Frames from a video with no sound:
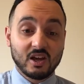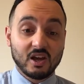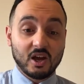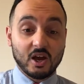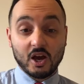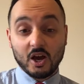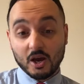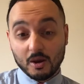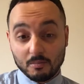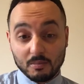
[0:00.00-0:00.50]

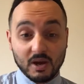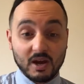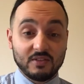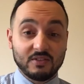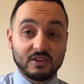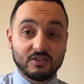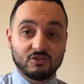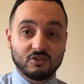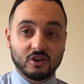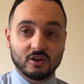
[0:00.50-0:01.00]
um, and
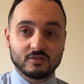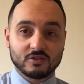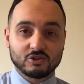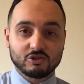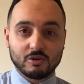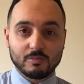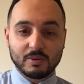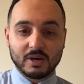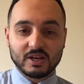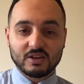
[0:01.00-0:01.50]
then dive
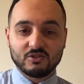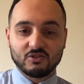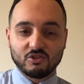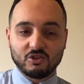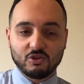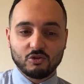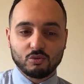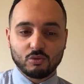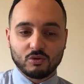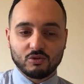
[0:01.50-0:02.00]
straight back into
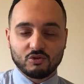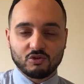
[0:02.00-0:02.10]
this one.